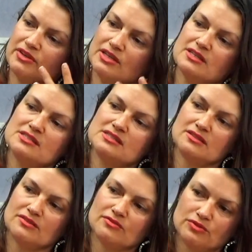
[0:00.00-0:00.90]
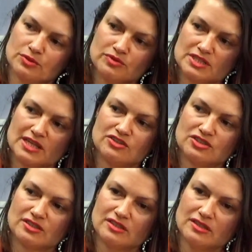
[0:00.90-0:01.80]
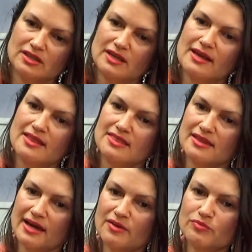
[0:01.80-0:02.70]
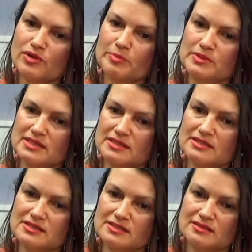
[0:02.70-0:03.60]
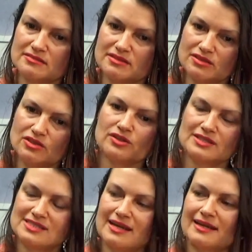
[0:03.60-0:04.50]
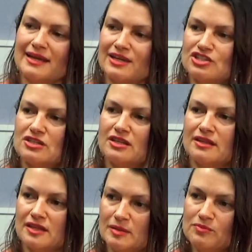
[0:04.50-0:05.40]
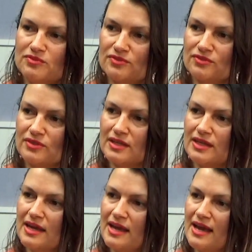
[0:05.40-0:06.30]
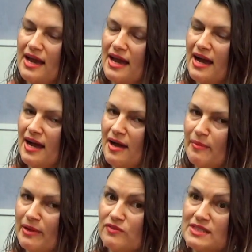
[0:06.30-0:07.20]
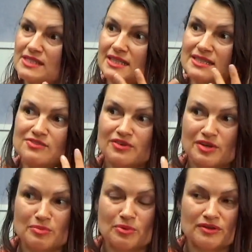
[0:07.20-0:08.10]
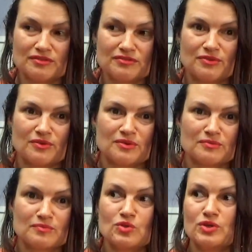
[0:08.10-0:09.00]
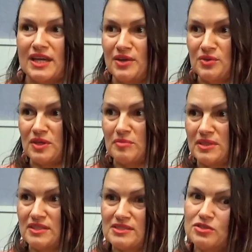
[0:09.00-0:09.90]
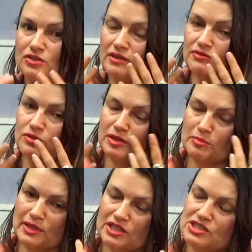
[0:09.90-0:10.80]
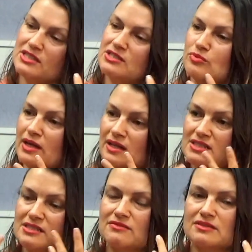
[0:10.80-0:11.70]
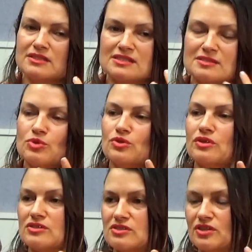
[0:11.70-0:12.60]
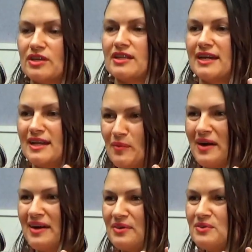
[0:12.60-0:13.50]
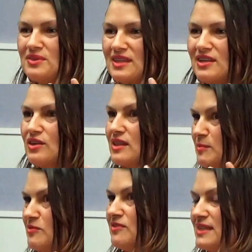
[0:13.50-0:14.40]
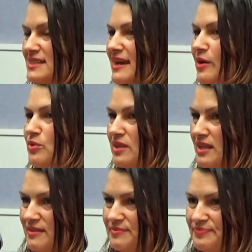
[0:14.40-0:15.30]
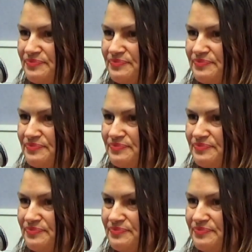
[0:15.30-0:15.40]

puffiness and fluid retention, that represents, the stagnation in the lymph. And obviously is very important for looking good, because, if your complexion is relatively smooth and circulating well, then your lymph is healthy.